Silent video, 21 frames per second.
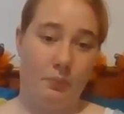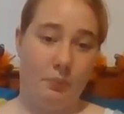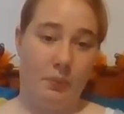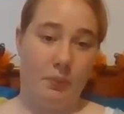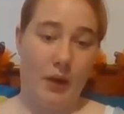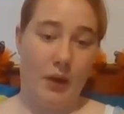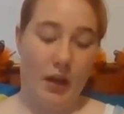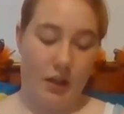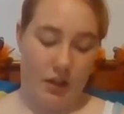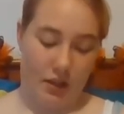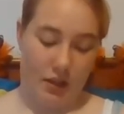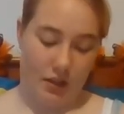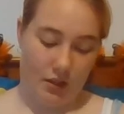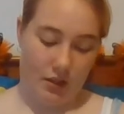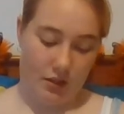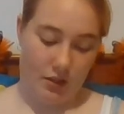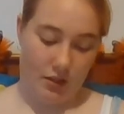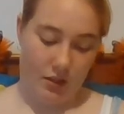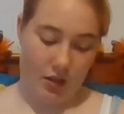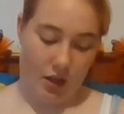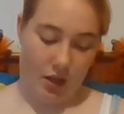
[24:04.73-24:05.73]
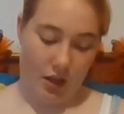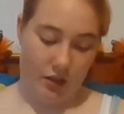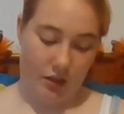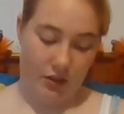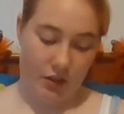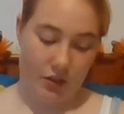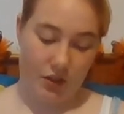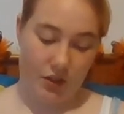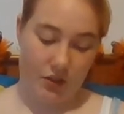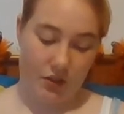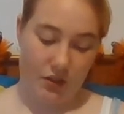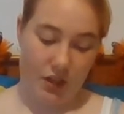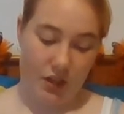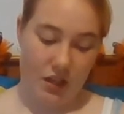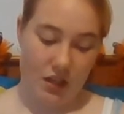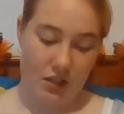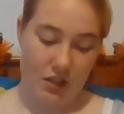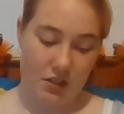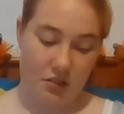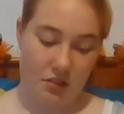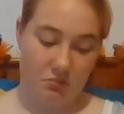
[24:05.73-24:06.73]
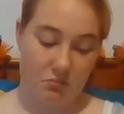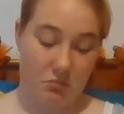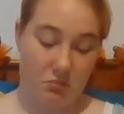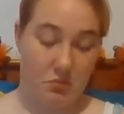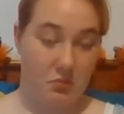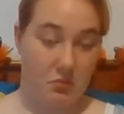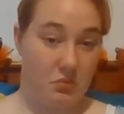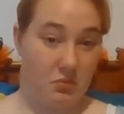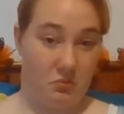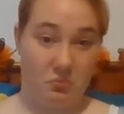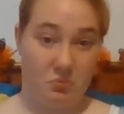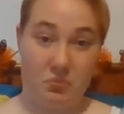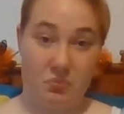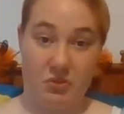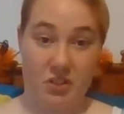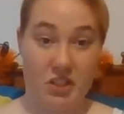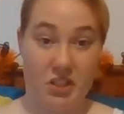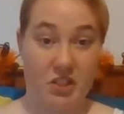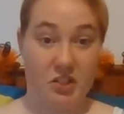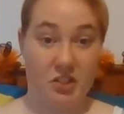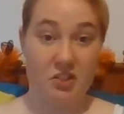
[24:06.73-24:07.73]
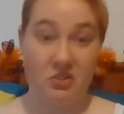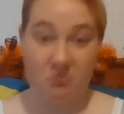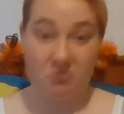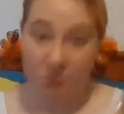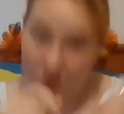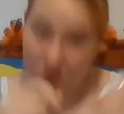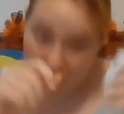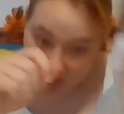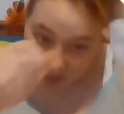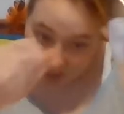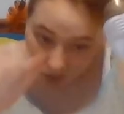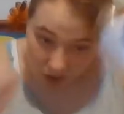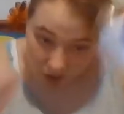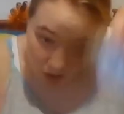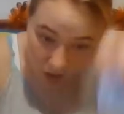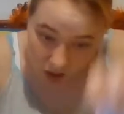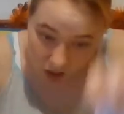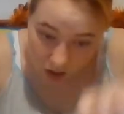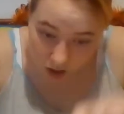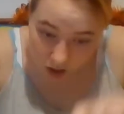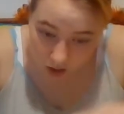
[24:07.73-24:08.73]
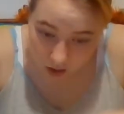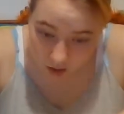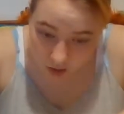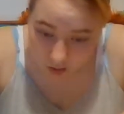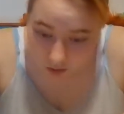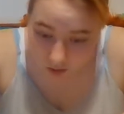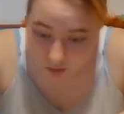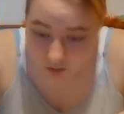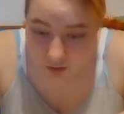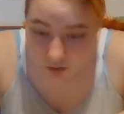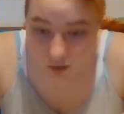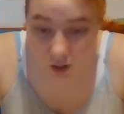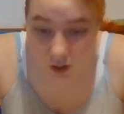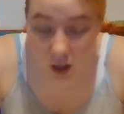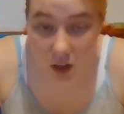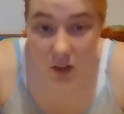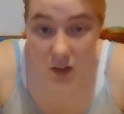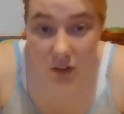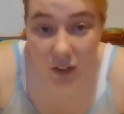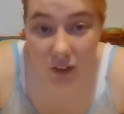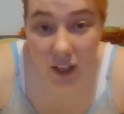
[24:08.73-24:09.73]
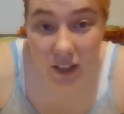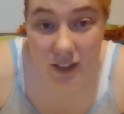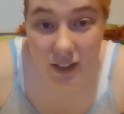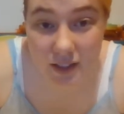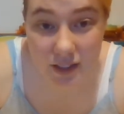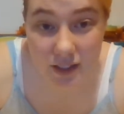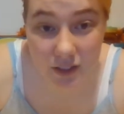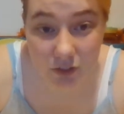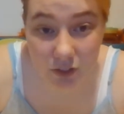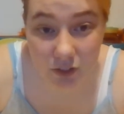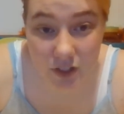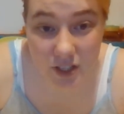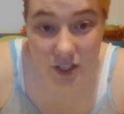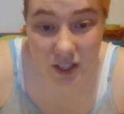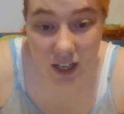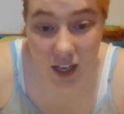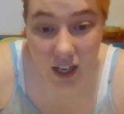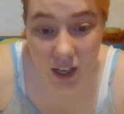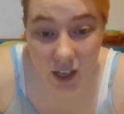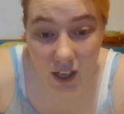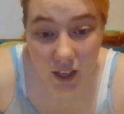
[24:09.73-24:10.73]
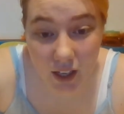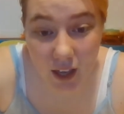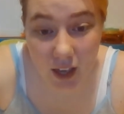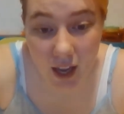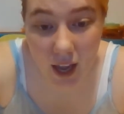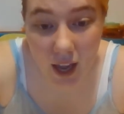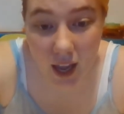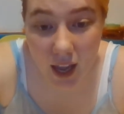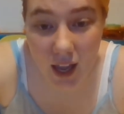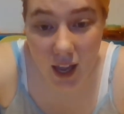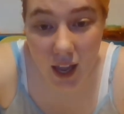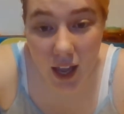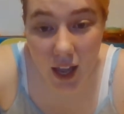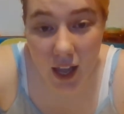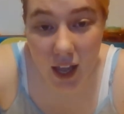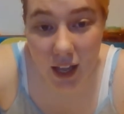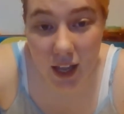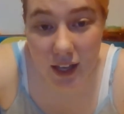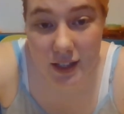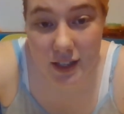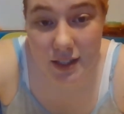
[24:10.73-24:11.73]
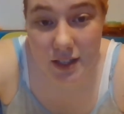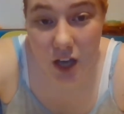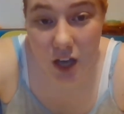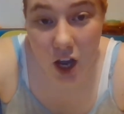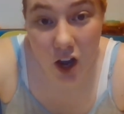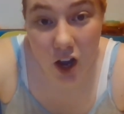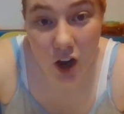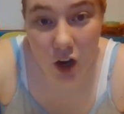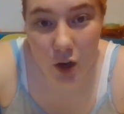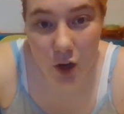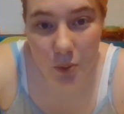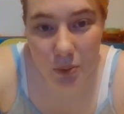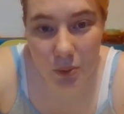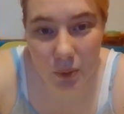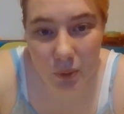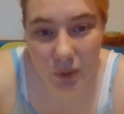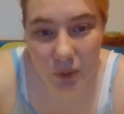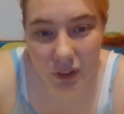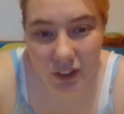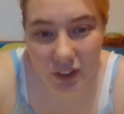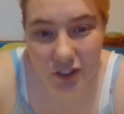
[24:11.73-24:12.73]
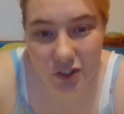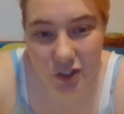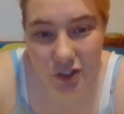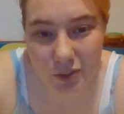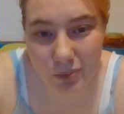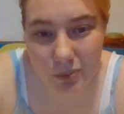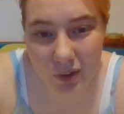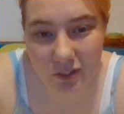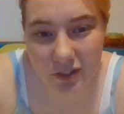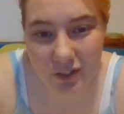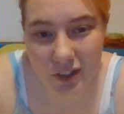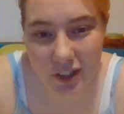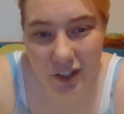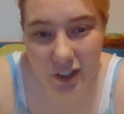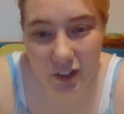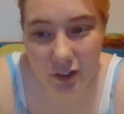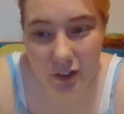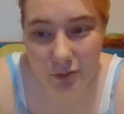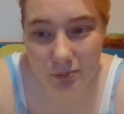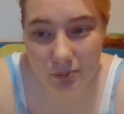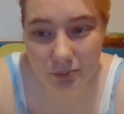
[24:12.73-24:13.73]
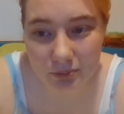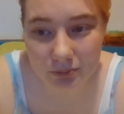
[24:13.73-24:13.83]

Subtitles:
But other than that, pretty good. So that is it for today, and hope you all enjoyed my video.